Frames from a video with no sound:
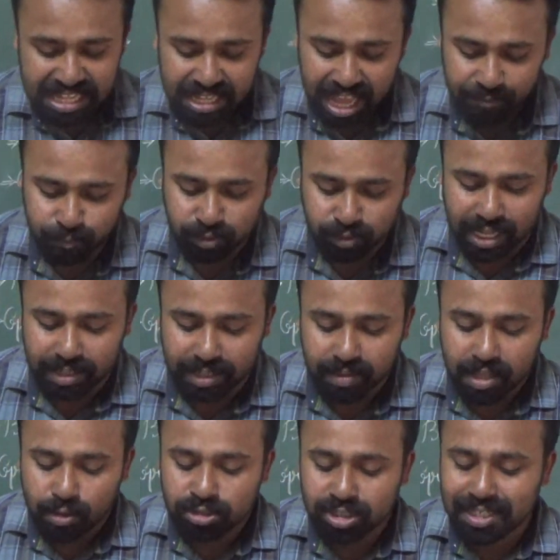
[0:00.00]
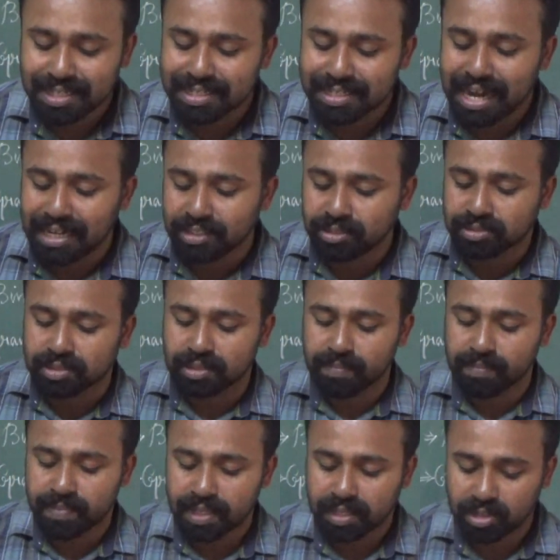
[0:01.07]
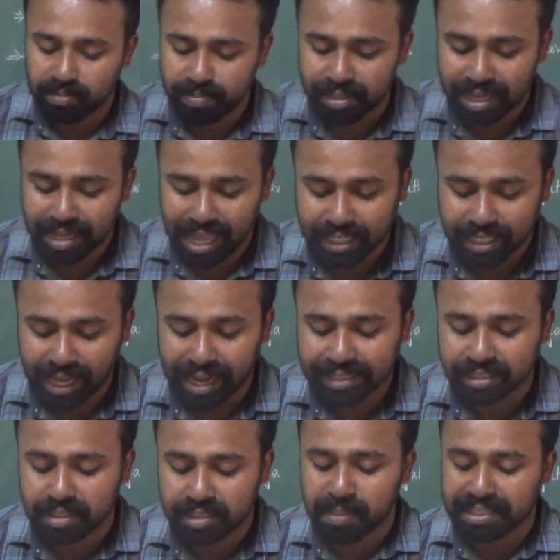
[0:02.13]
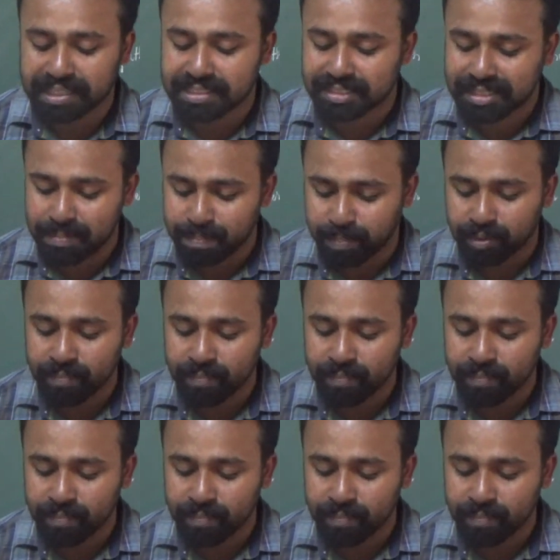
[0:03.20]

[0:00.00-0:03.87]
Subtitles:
After that, Usha ran to the cupboard and collected the mother's slipper,